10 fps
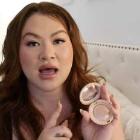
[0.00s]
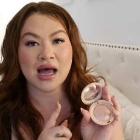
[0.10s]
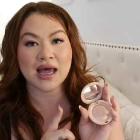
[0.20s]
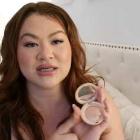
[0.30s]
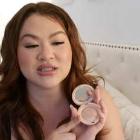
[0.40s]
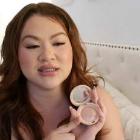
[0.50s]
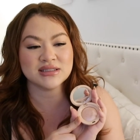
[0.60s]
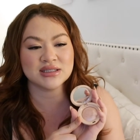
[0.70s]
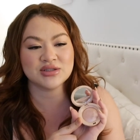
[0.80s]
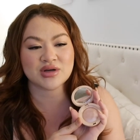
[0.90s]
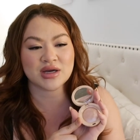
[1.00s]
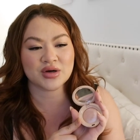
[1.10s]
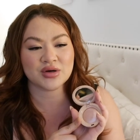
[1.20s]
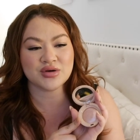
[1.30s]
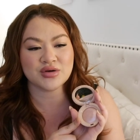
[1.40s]
I actually did try
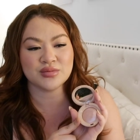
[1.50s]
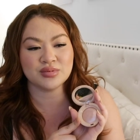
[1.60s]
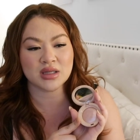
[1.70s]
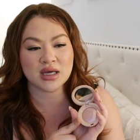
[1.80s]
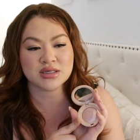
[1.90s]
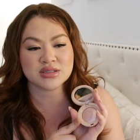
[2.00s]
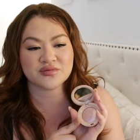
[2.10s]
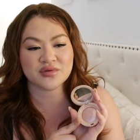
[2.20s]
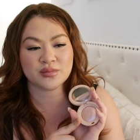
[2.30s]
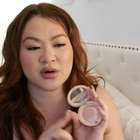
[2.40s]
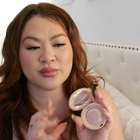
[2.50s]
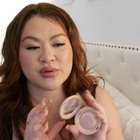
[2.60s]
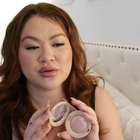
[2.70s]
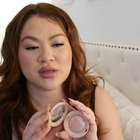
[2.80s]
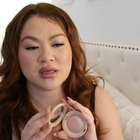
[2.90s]
her new blush from Rare
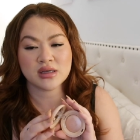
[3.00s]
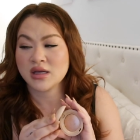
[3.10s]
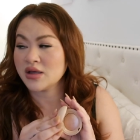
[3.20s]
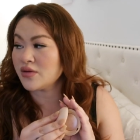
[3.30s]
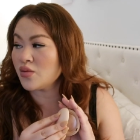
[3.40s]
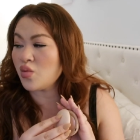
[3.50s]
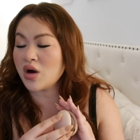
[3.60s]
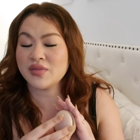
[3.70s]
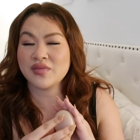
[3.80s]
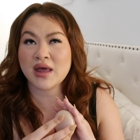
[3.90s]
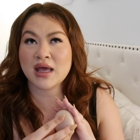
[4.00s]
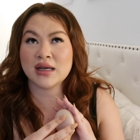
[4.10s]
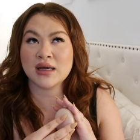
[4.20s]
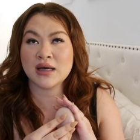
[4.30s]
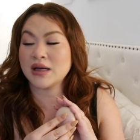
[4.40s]
Beauty, the one
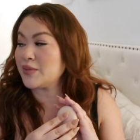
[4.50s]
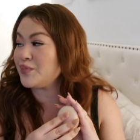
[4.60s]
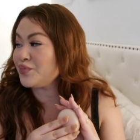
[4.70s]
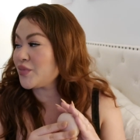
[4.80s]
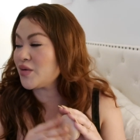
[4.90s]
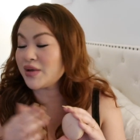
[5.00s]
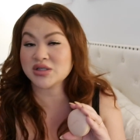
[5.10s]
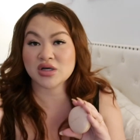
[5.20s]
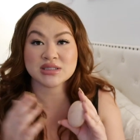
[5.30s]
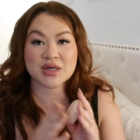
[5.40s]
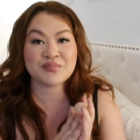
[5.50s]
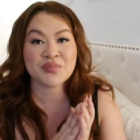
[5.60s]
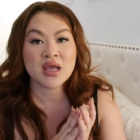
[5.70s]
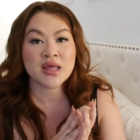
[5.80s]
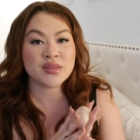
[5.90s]
that oh, my dog's here,
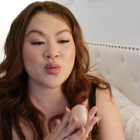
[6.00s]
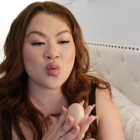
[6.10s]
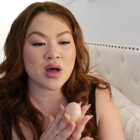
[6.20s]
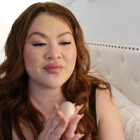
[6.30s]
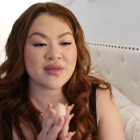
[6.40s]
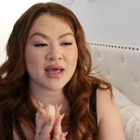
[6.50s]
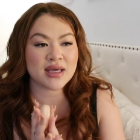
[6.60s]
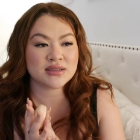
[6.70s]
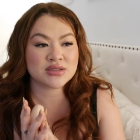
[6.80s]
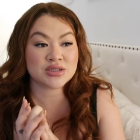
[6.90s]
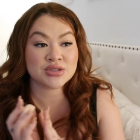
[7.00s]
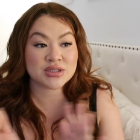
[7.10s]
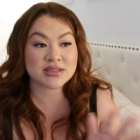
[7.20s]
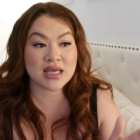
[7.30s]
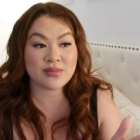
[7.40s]
the one that
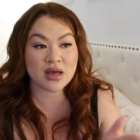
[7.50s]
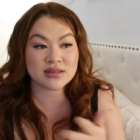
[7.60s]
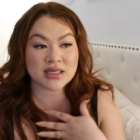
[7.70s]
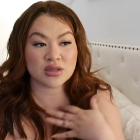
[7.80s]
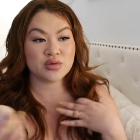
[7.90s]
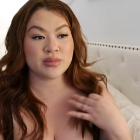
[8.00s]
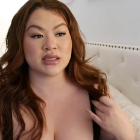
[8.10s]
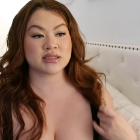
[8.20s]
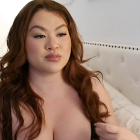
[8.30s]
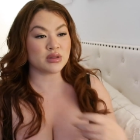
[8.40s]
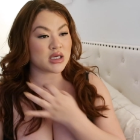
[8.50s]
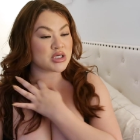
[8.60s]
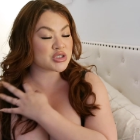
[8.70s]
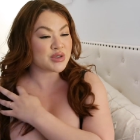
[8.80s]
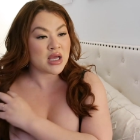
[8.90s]
just came out. It's like a luminous
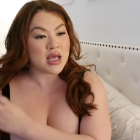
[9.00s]
blush,